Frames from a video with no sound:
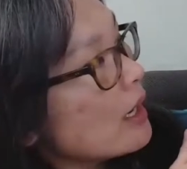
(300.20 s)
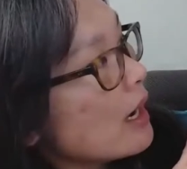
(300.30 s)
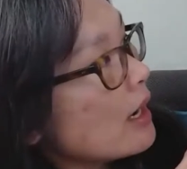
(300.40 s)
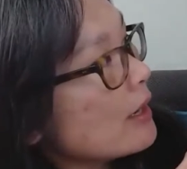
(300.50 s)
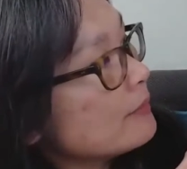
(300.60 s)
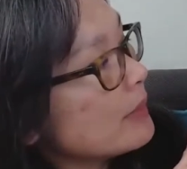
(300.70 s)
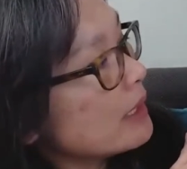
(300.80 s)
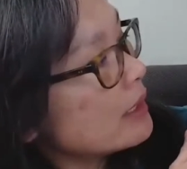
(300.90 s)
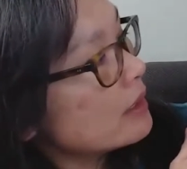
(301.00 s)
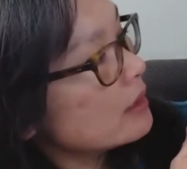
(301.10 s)
Um
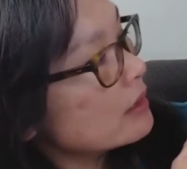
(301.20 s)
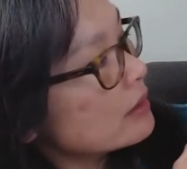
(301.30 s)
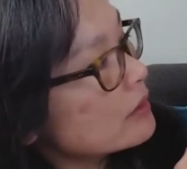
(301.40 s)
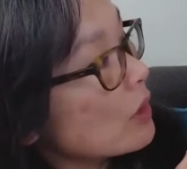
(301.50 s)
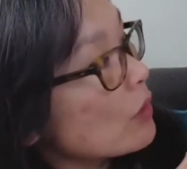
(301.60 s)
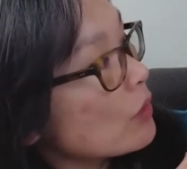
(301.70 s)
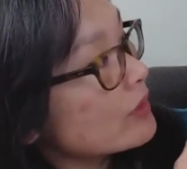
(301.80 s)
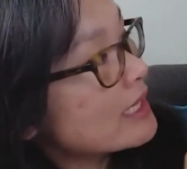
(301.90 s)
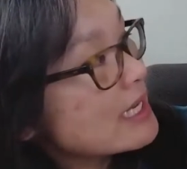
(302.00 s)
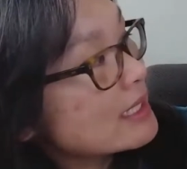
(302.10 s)

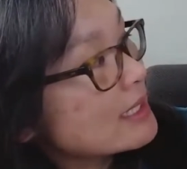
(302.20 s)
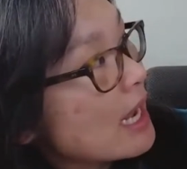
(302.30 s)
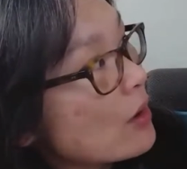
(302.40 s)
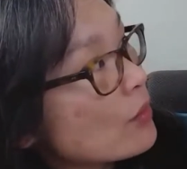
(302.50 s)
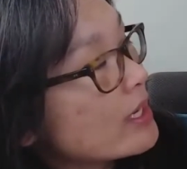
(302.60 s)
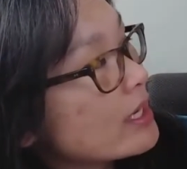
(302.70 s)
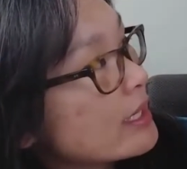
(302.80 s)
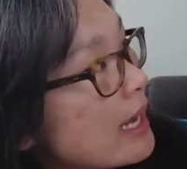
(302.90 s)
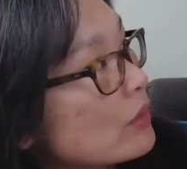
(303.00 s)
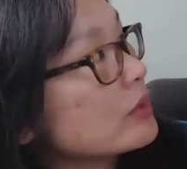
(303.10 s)
So this is how we
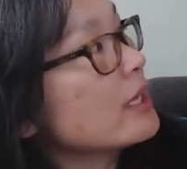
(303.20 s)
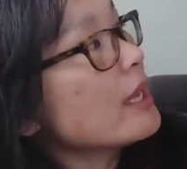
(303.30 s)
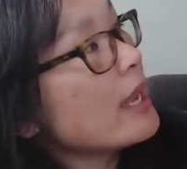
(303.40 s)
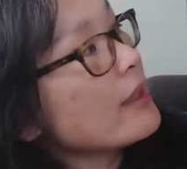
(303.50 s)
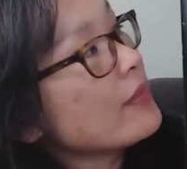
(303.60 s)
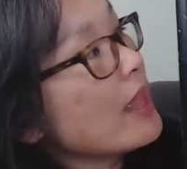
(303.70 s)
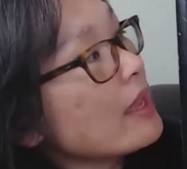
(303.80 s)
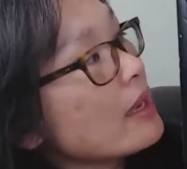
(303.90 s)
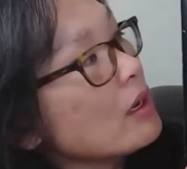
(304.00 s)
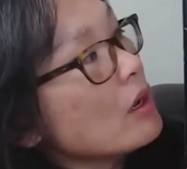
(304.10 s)
count. And
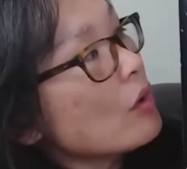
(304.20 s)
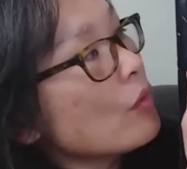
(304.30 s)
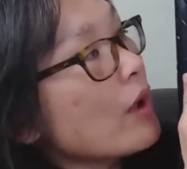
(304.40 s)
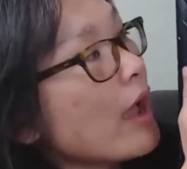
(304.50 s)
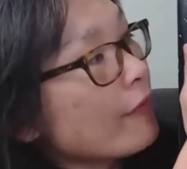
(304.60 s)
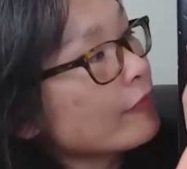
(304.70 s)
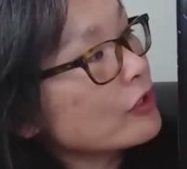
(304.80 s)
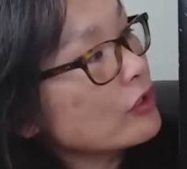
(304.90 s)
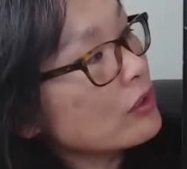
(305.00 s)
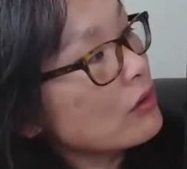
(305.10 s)
then
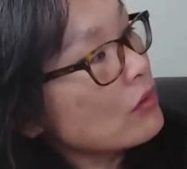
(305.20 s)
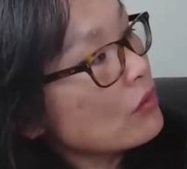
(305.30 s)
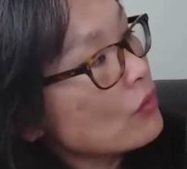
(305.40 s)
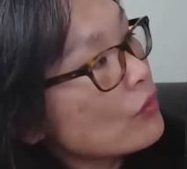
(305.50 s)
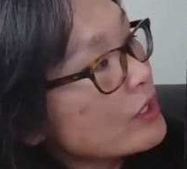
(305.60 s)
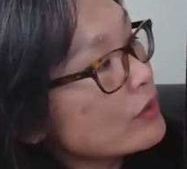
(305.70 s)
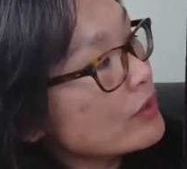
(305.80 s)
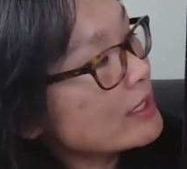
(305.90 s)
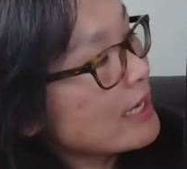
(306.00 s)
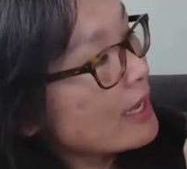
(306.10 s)
after we
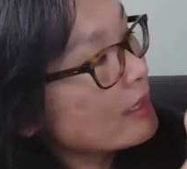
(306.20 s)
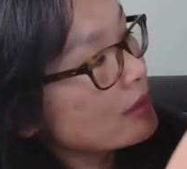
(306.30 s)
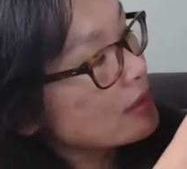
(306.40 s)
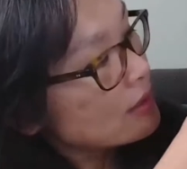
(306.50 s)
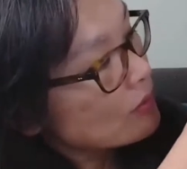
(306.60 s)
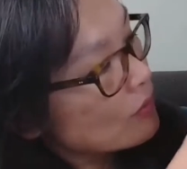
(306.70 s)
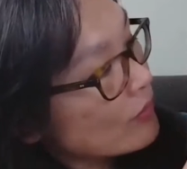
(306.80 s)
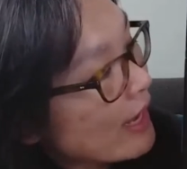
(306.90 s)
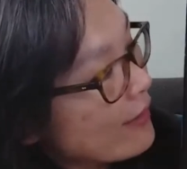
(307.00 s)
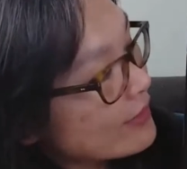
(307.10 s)
do the tens,
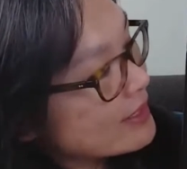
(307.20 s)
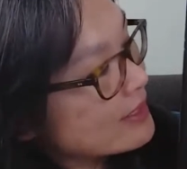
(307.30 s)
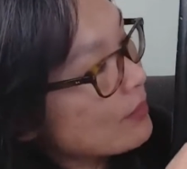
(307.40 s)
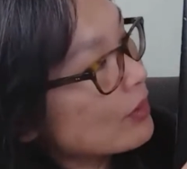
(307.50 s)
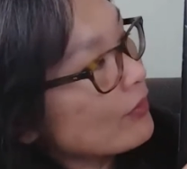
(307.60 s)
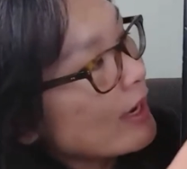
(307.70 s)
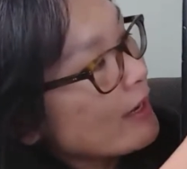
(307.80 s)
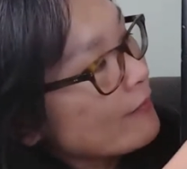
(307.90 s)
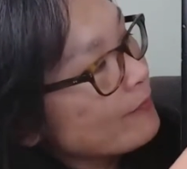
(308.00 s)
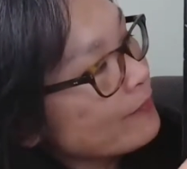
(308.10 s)
we have this number, right?